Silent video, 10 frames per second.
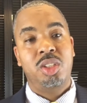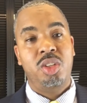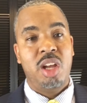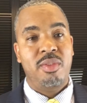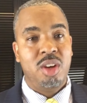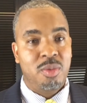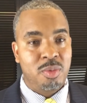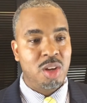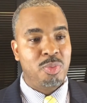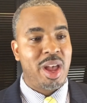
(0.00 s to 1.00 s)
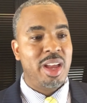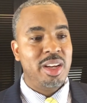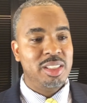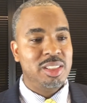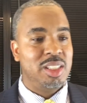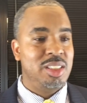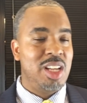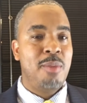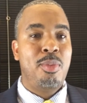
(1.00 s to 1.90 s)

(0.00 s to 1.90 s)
You have your patent is now